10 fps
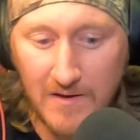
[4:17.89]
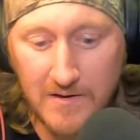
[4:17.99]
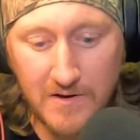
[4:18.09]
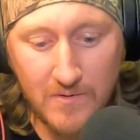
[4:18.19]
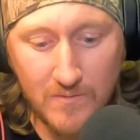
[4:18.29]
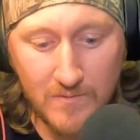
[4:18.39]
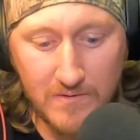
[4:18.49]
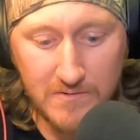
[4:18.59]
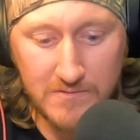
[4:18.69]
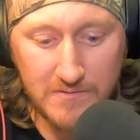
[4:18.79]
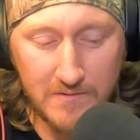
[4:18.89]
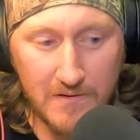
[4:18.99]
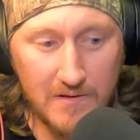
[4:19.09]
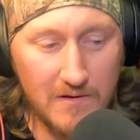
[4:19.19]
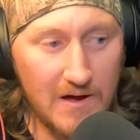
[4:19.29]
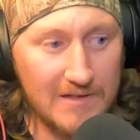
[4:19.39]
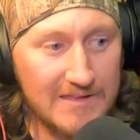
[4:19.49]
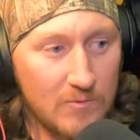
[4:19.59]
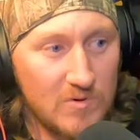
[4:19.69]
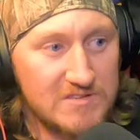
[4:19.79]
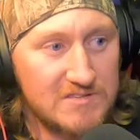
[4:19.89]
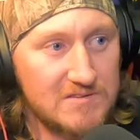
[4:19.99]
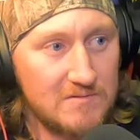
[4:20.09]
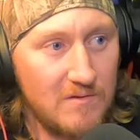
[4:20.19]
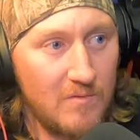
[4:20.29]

I think what's